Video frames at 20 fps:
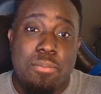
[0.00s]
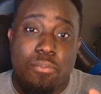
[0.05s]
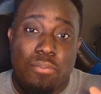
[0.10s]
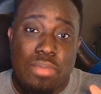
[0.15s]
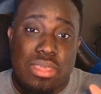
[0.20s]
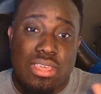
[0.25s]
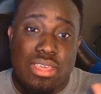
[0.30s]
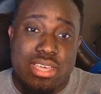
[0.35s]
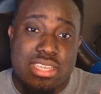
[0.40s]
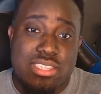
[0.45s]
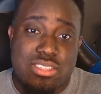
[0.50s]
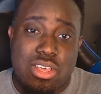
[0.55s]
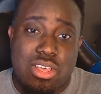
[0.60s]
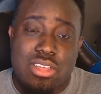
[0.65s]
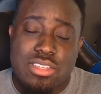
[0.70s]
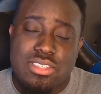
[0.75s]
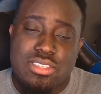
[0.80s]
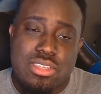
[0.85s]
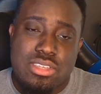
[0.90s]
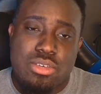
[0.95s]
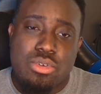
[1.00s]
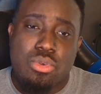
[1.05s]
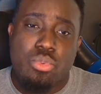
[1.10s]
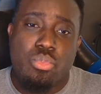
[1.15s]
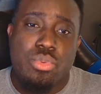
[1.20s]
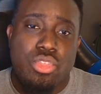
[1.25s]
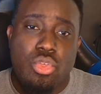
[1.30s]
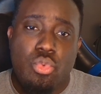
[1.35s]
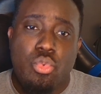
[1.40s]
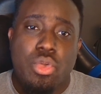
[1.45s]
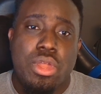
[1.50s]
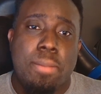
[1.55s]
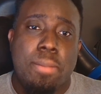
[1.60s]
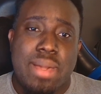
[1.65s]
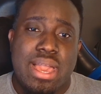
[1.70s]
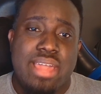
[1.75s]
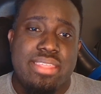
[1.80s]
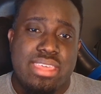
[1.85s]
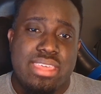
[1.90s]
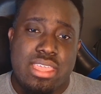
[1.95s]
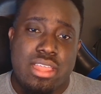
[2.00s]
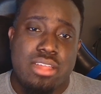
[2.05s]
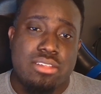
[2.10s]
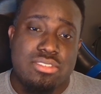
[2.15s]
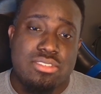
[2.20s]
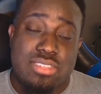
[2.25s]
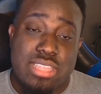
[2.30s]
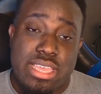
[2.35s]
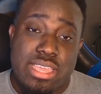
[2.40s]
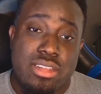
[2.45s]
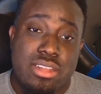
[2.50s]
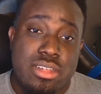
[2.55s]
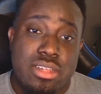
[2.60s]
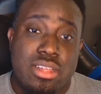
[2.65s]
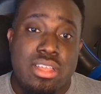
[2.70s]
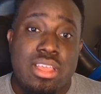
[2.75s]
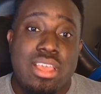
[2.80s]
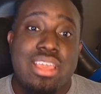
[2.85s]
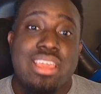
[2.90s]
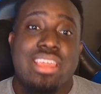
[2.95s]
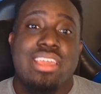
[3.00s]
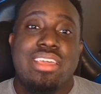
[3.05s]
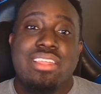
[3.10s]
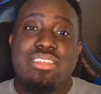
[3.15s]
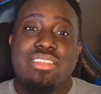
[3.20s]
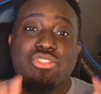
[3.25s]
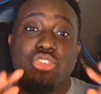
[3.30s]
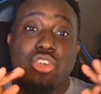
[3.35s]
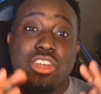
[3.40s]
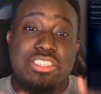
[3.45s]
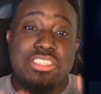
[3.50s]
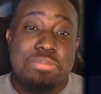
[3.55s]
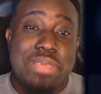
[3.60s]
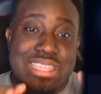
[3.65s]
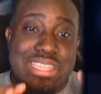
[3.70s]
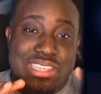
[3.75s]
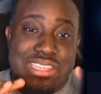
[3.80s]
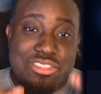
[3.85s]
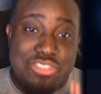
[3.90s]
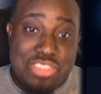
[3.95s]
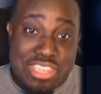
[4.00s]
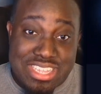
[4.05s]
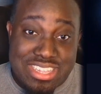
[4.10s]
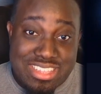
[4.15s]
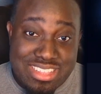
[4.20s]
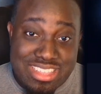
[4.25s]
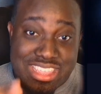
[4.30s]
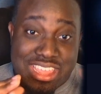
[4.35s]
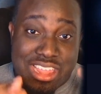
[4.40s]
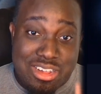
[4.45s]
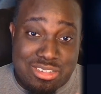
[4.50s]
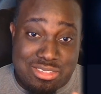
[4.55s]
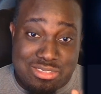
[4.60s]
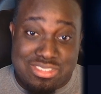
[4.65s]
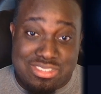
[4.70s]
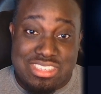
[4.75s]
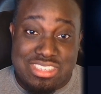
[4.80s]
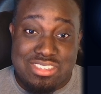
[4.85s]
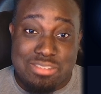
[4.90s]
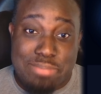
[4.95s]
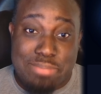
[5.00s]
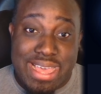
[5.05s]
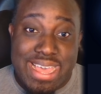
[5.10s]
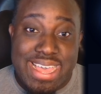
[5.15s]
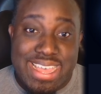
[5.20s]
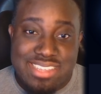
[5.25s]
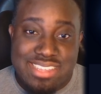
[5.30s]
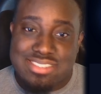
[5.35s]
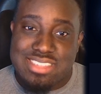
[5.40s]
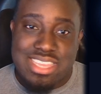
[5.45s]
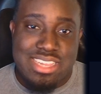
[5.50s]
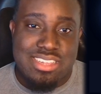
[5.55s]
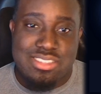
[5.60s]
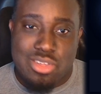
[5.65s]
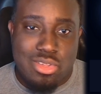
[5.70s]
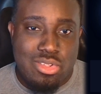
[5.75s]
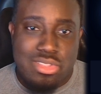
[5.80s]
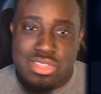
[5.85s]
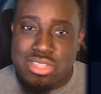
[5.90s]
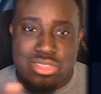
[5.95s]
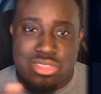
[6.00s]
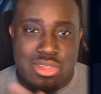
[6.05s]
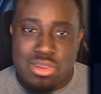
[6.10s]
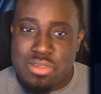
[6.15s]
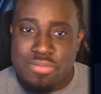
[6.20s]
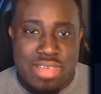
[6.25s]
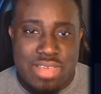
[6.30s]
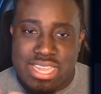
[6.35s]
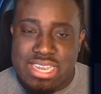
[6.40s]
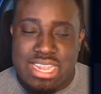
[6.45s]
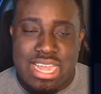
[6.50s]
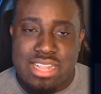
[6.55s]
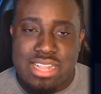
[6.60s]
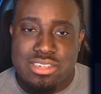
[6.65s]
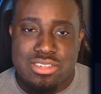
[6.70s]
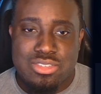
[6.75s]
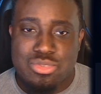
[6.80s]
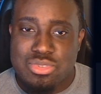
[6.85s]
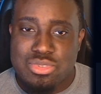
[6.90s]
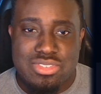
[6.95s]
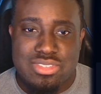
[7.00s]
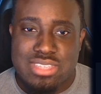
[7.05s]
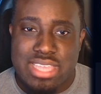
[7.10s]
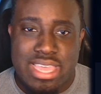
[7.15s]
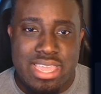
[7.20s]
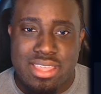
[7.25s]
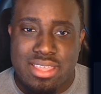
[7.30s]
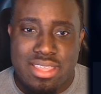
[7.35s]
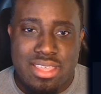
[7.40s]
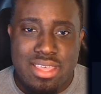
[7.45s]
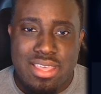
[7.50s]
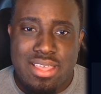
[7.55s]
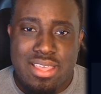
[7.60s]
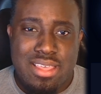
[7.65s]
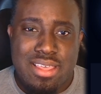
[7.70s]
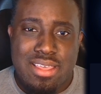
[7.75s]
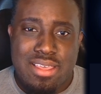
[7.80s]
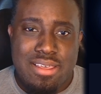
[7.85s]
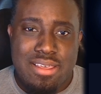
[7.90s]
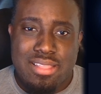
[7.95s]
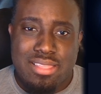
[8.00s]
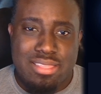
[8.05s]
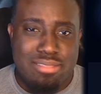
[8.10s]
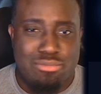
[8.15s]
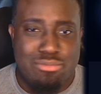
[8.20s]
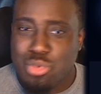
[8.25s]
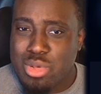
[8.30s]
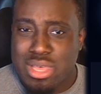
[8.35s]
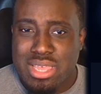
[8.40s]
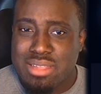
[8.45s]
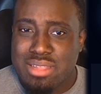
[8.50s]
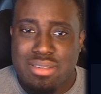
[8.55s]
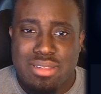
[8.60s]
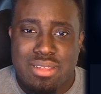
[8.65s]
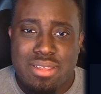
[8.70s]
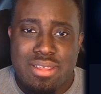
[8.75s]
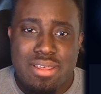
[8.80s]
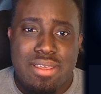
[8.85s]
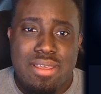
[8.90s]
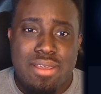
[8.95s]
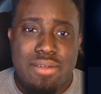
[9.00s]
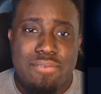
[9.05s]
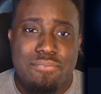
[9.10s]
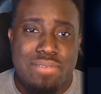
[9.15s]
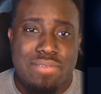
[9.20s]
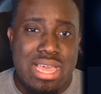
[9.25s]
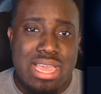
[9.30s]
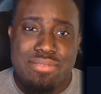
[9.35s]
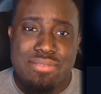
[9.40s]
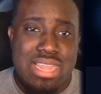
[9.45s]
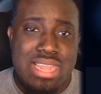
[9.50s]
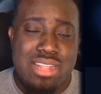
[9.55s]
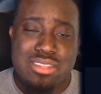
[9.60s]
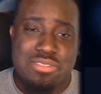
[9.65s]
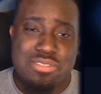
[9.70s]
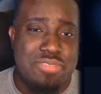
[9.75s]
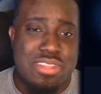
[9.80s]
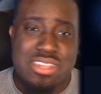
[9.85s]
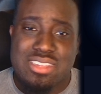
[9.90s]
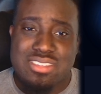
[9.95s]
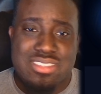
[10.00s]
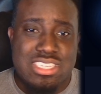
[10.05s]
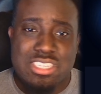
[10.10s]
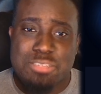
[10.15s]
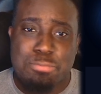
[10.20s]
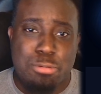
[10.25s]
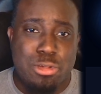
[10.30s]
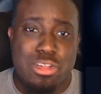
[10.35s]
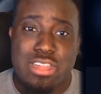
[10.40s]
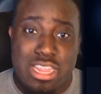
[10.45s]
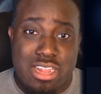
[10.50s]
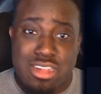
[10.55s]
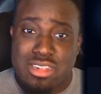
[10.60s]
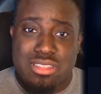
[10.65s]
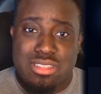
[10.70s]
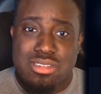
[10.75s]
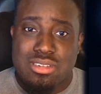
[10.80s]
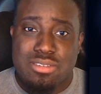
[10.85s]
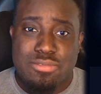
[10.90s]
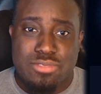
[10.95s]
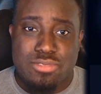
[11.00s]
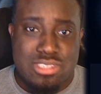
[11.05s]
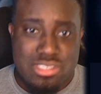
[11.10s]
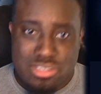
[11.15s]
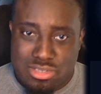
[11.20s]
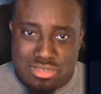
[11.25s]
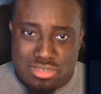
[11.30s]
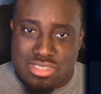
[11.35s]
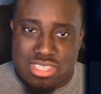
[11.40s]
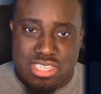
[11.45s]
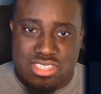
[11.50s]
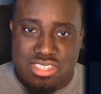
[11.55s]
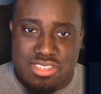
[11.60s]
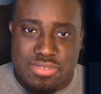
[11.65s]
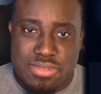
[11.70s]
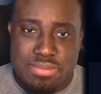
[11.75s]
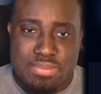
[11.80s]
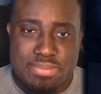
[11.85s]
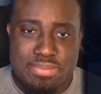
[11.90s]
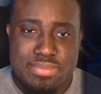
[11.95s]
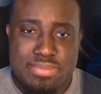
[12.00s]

because also when you want to buy the characters later, there's going to be a legit character season pass that is only $35, which is like what? $5.50 per character since there's 6 of them.